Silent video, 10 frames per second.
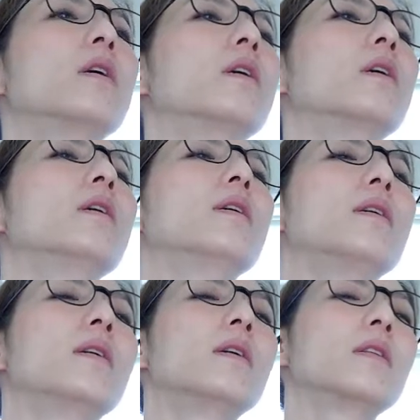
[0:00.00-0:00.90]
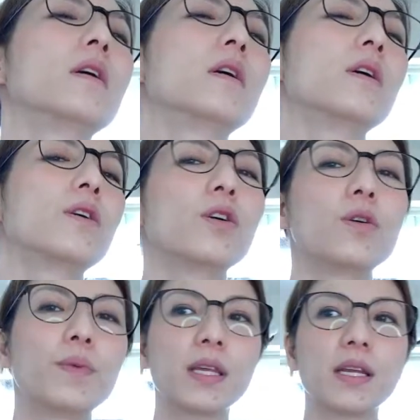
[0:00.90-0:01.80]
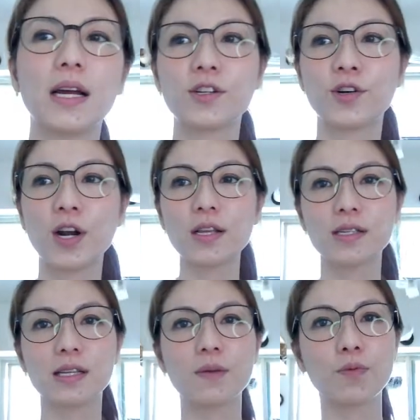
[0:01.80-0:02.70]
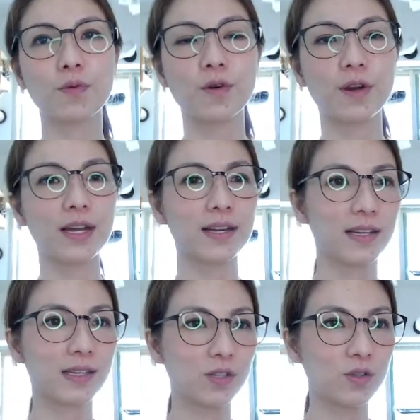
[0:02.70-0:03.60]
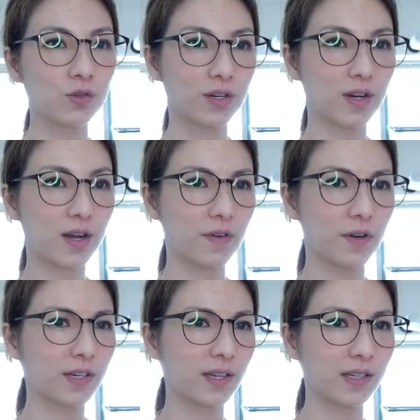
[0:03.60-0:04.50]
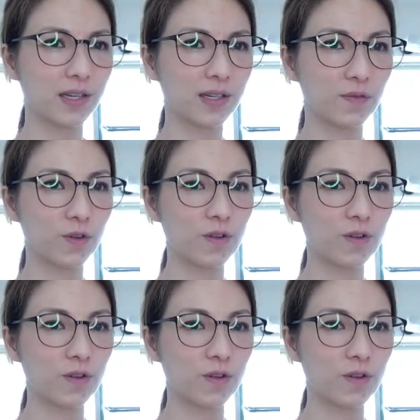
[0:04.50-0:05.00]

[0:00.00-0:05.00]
oh no. But then I try to sleep through it. It's usually not very successful.